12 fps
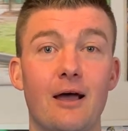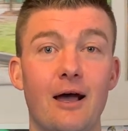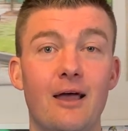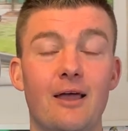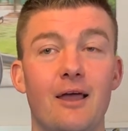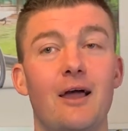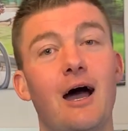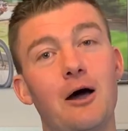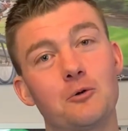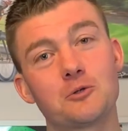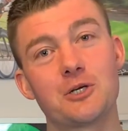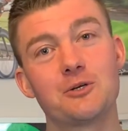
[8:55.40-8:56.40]
I
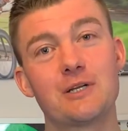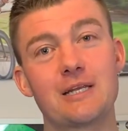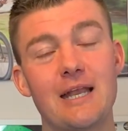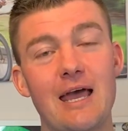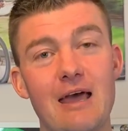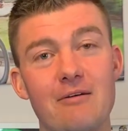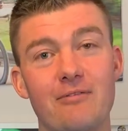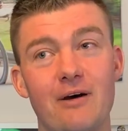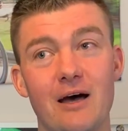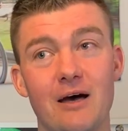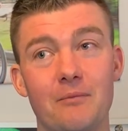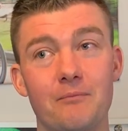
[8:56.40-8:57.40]
also didn't have
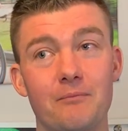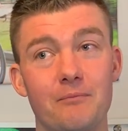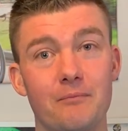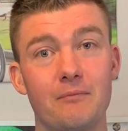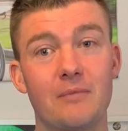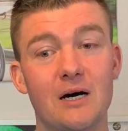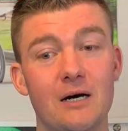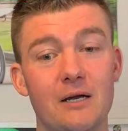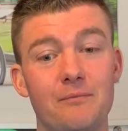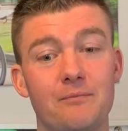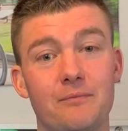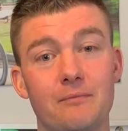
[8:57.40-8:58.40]

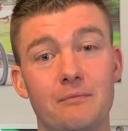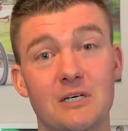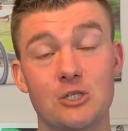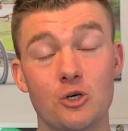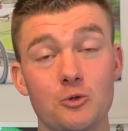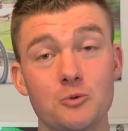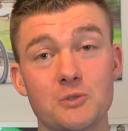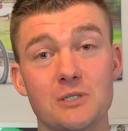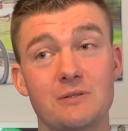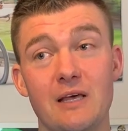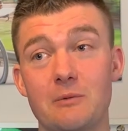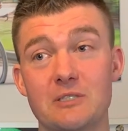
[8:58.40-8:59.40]
my tools.
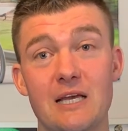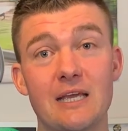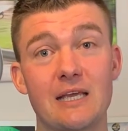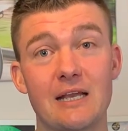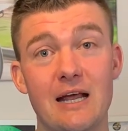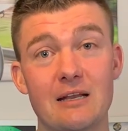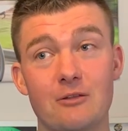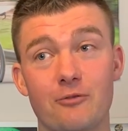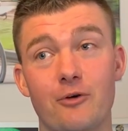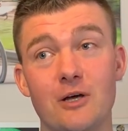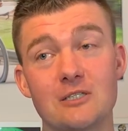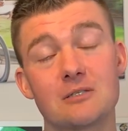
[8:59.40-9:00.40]
They were taken out of the
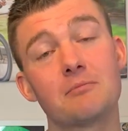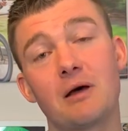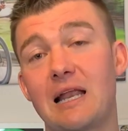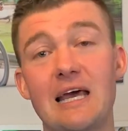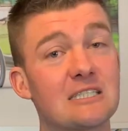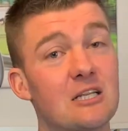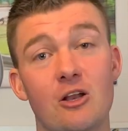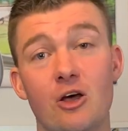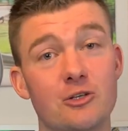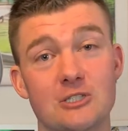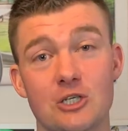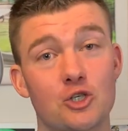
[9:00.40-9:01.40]
front. A lesson
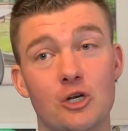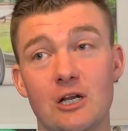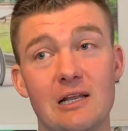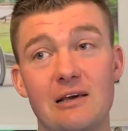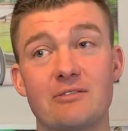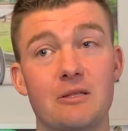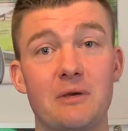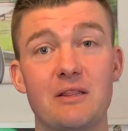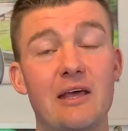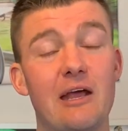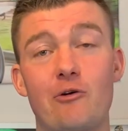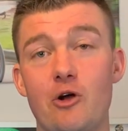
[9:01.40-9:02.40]
learned, I shouldn't have left them in
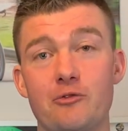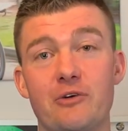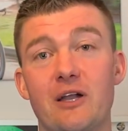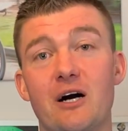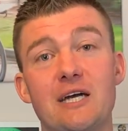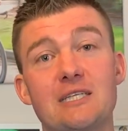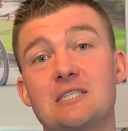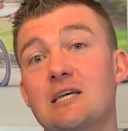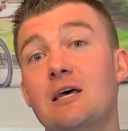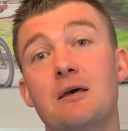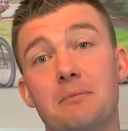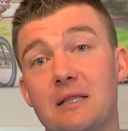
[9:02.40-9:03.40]
there overnight,
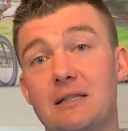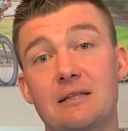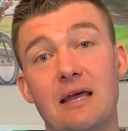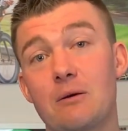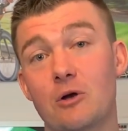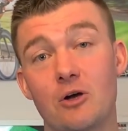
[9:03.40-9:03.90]
but they were